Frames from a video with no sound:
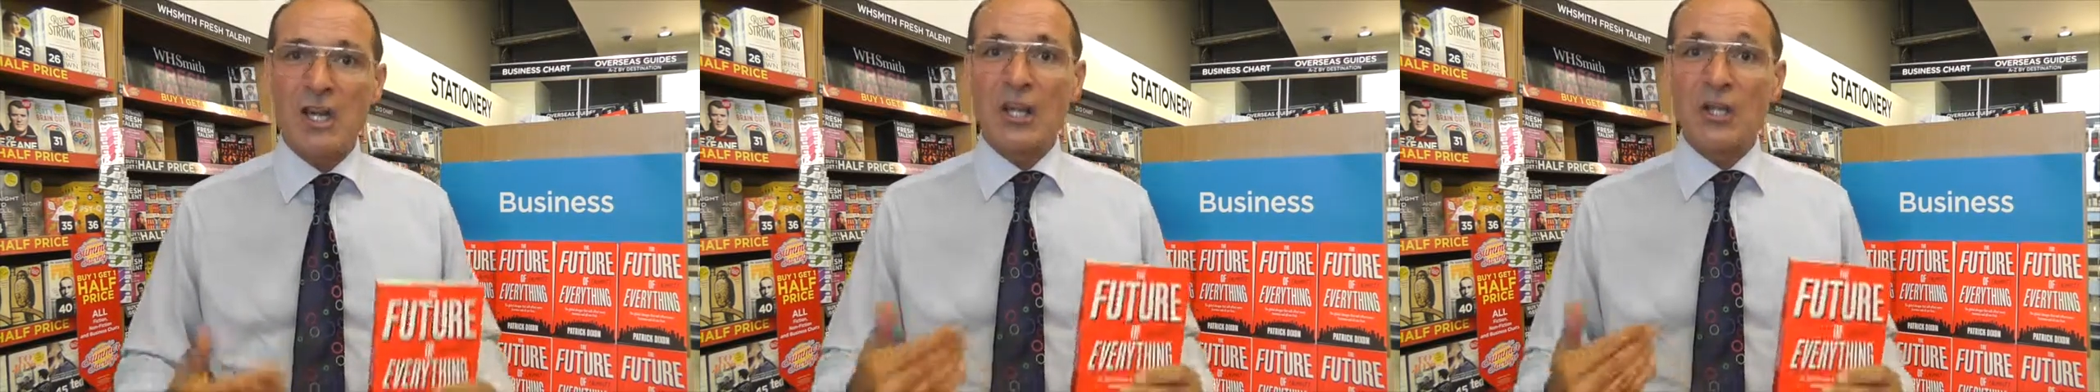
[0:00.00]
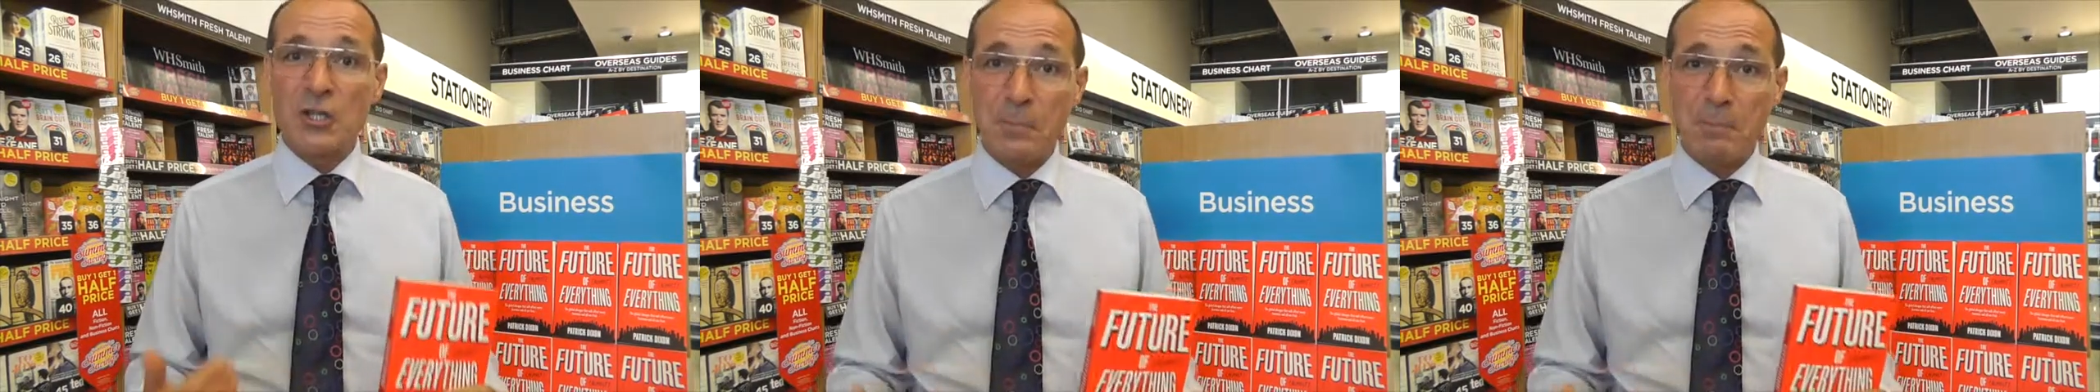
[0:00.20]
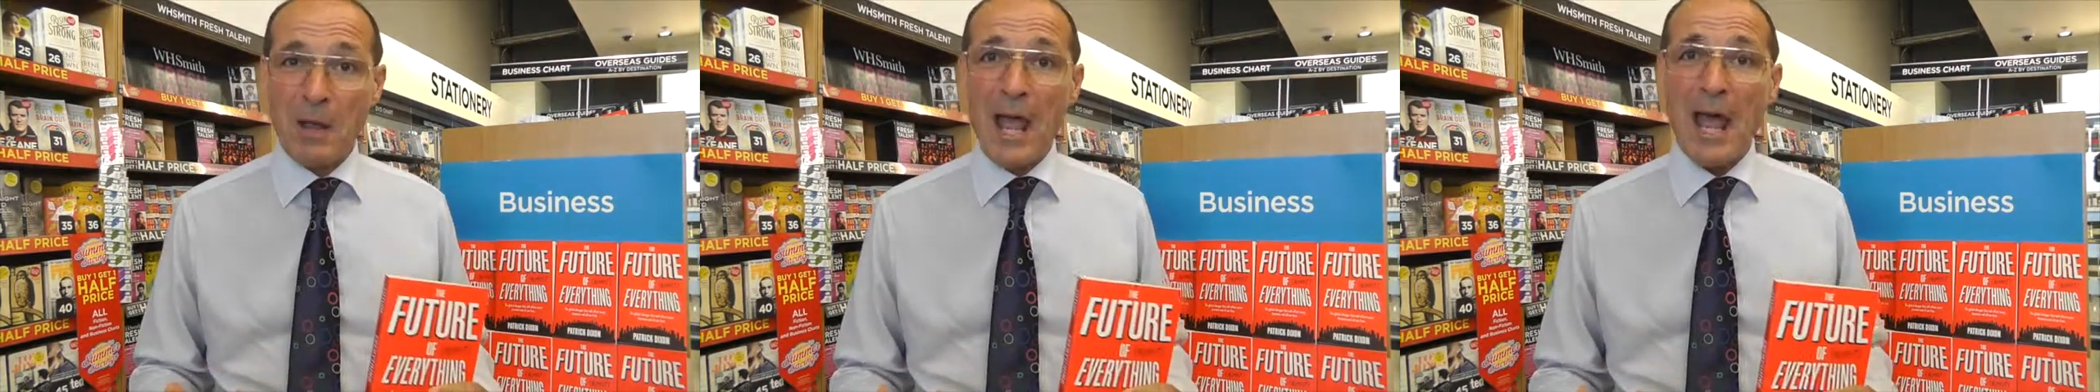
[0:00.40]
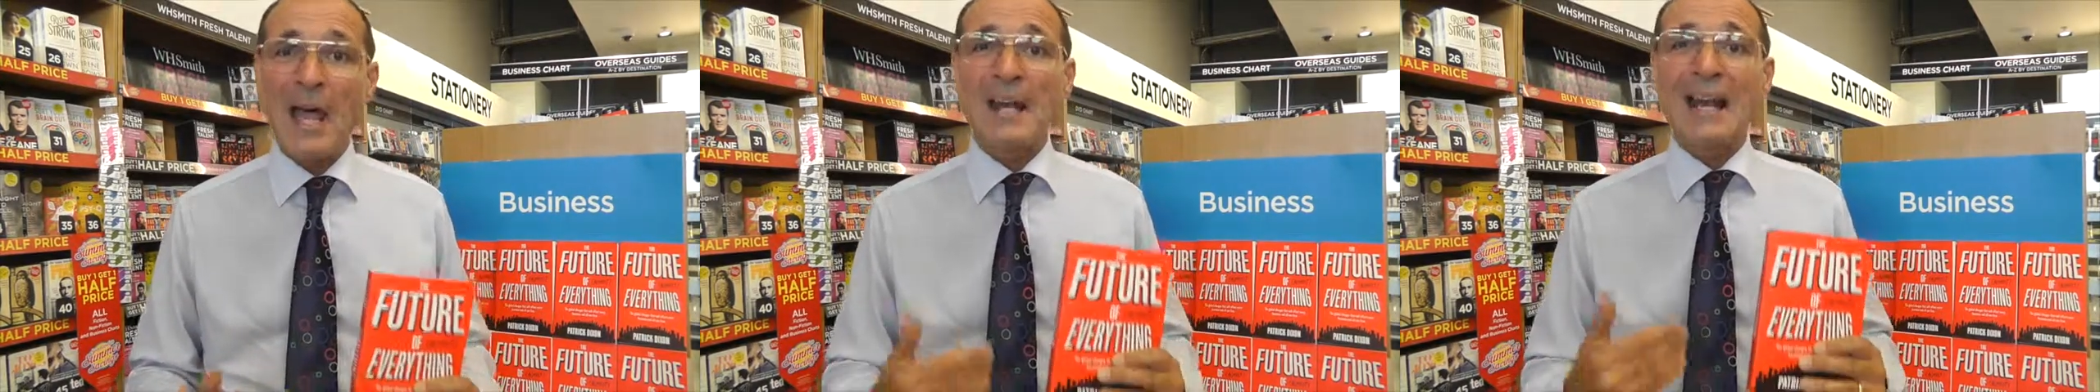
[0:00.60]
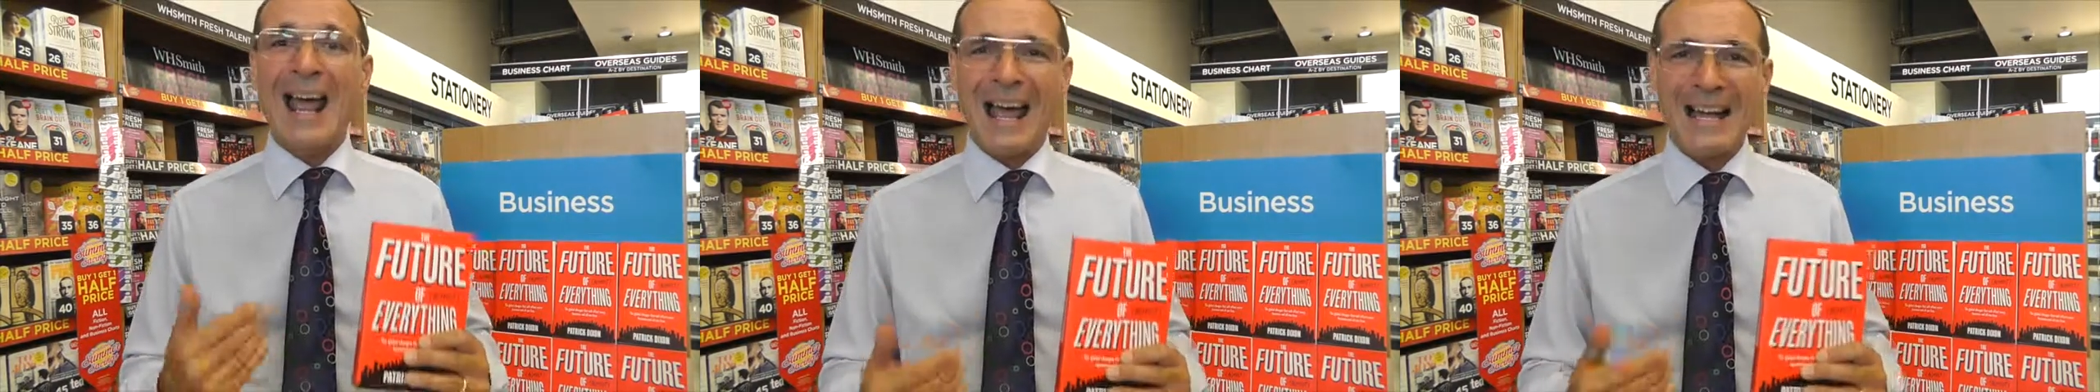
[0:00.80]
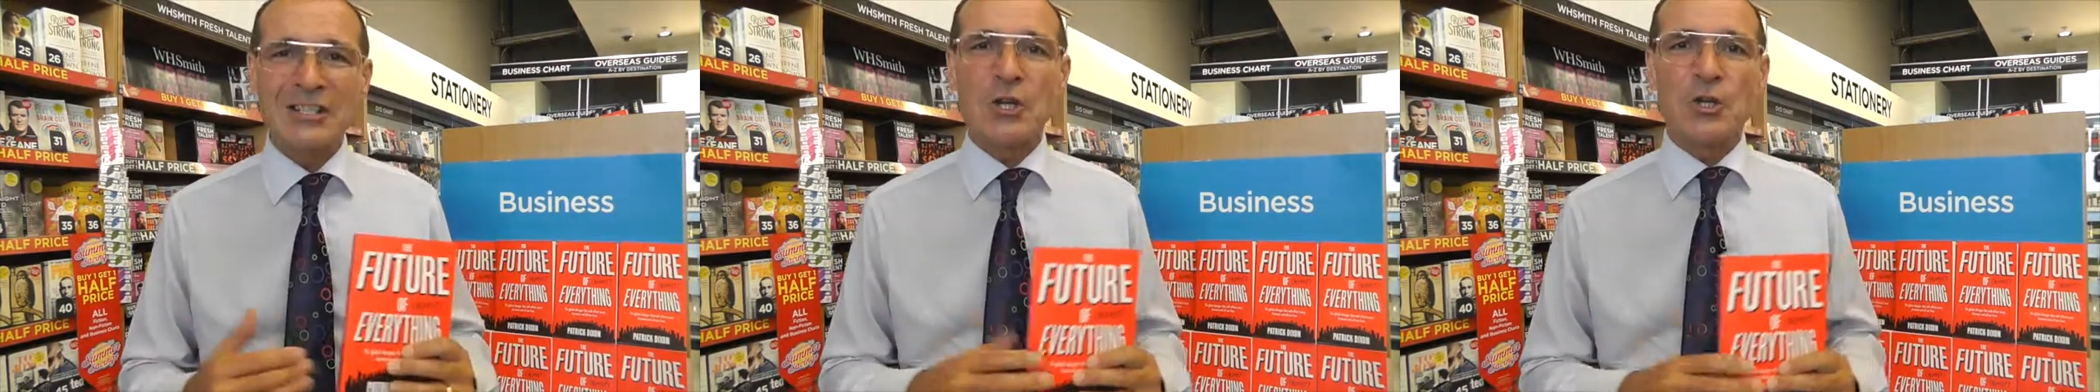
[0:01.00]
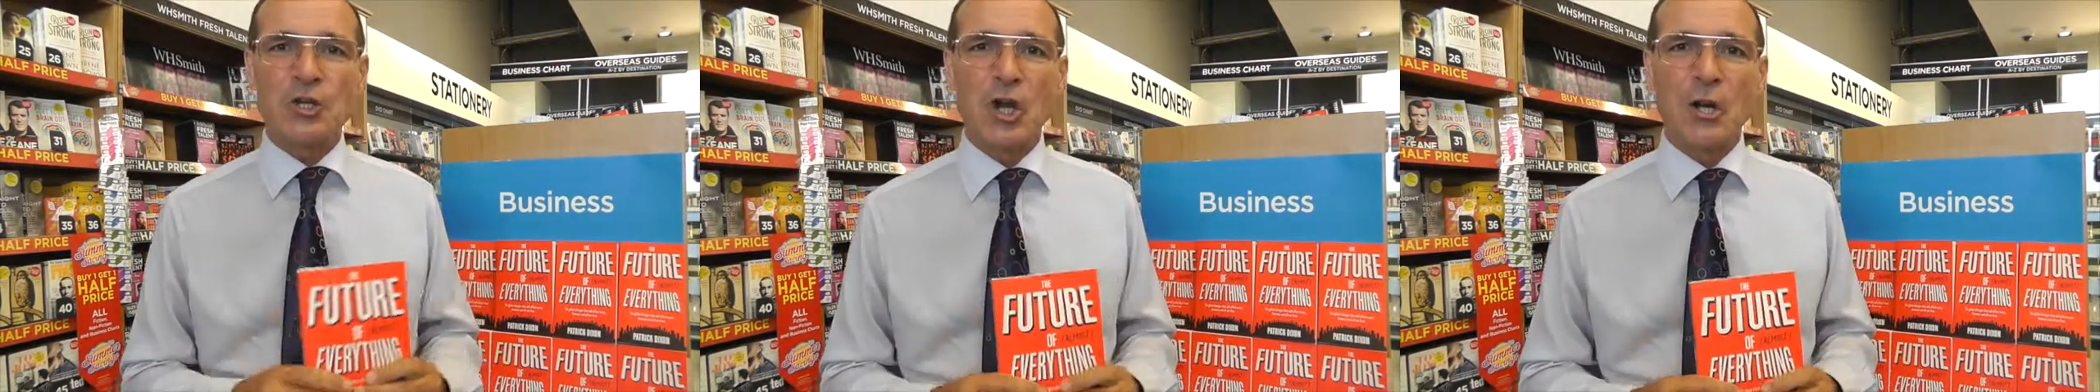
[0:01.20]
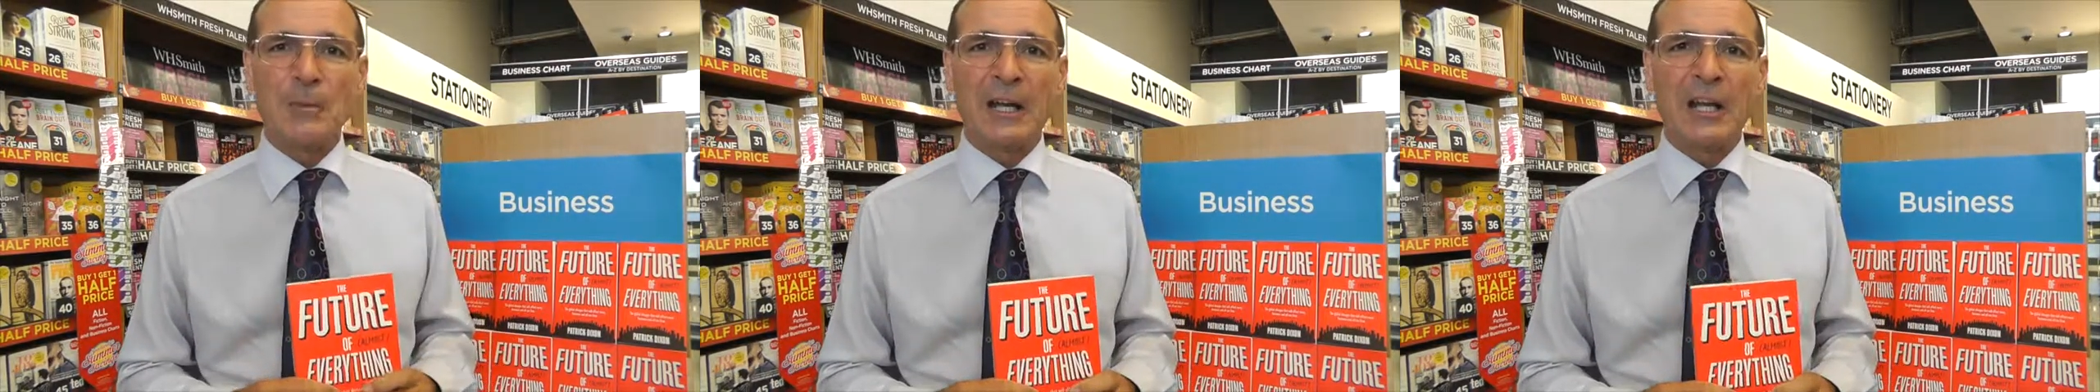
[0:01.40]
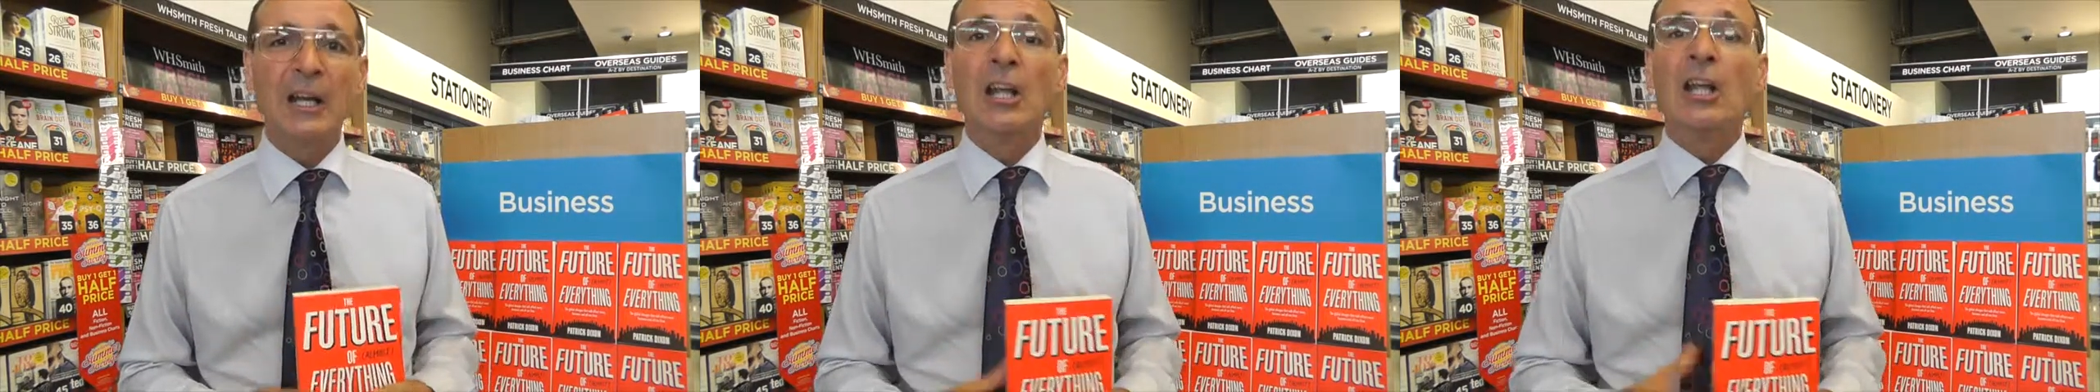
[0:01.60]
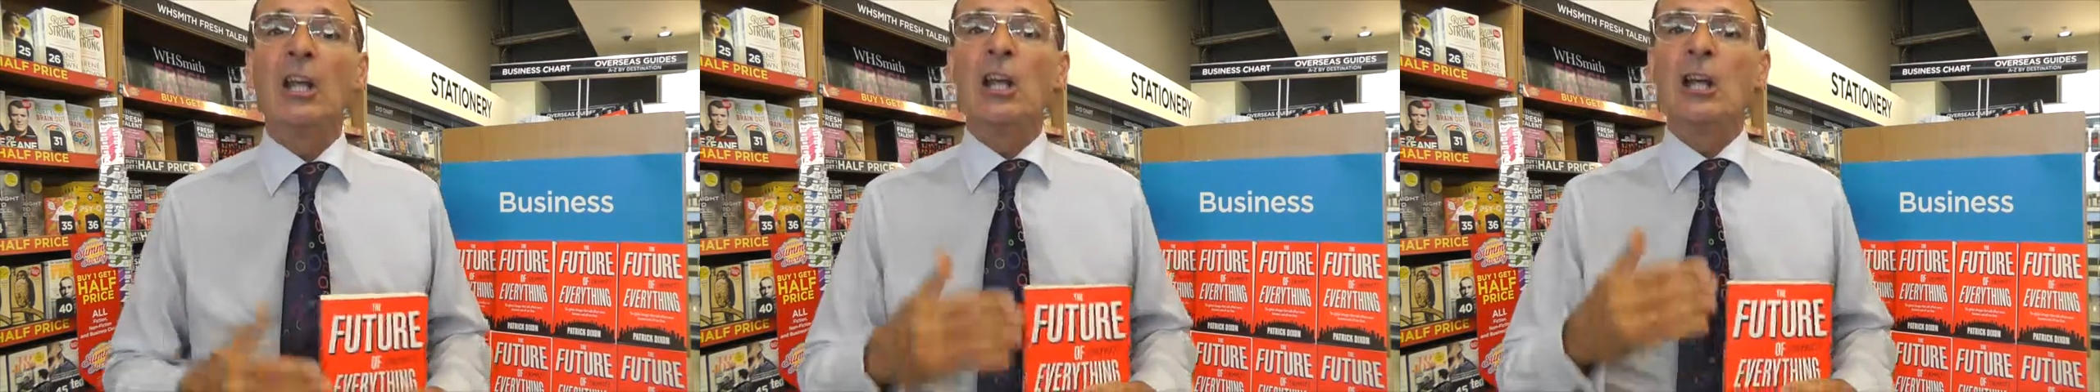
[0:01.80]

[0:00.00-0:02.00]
in Japan and in Germany